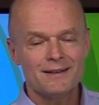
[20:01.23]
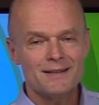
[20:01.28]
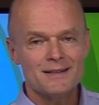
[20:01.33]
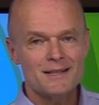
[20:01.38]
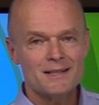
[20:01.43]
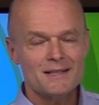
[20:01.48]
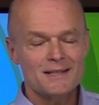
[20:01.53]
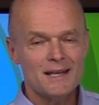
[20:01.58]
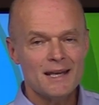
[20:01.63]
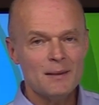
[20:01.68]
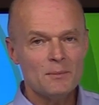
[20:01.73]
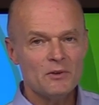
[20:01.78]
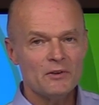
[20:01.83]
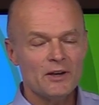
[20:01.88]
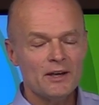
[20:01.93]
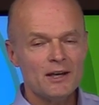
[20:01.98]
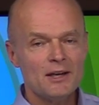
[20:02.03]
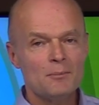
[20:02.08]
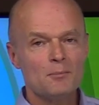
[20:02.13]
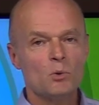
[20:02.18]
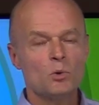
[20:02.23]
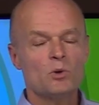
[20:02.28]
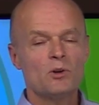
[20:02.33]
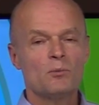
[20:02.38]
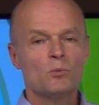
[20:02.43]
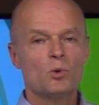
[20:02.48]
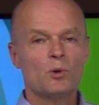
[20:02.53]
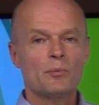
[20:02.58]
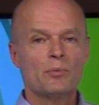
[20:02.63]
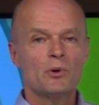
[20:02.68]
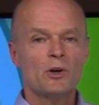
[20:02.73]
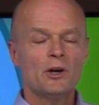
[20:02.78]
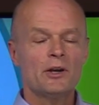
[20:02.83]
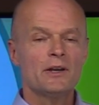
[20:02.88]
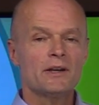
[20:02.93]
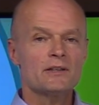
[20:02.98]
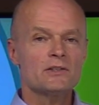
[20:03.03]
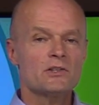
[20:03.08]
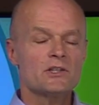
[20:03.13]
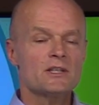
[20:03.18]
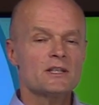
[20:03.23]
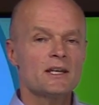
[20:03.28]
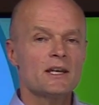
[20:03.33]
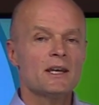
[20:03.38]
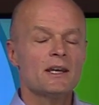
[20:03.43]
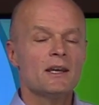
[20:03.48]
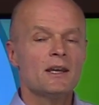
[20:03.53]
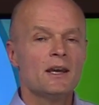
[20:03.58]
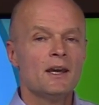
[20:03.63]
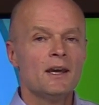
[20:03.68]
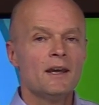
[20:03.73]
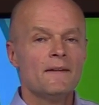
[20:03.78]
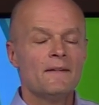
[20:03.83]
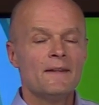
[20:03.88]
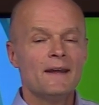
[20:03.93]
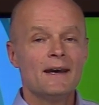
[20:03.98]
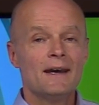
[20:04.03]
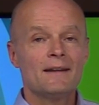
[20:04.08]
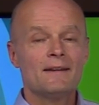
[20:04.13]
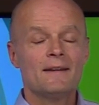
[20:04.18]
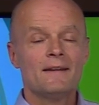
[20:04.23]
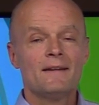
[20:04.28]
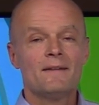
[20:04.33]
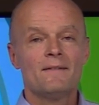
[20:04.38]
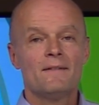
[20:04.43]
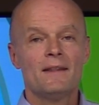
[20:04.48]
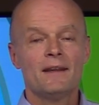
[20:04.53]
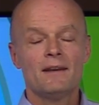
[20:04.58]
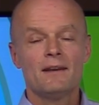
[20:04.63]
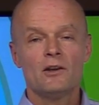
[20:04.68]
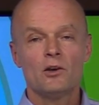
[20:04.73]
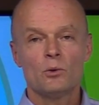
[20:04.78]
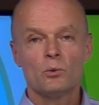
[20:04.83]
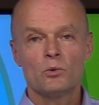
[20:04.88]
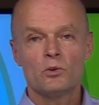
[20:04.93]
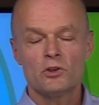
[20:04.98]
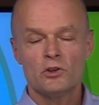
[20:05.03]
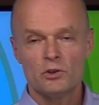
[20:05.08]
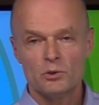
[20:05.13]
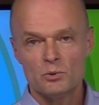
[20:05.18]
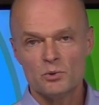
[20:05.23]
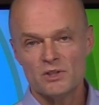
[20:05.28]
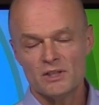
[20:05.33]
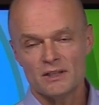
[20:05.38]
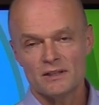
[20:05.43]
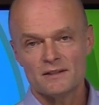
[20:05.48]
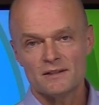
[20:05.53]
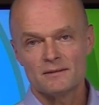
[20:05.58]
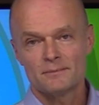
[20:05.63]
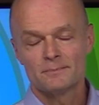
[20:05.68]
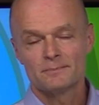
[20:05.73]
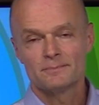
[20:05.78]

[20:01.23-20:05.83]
at the same time, more and more products are saying that they don't use it.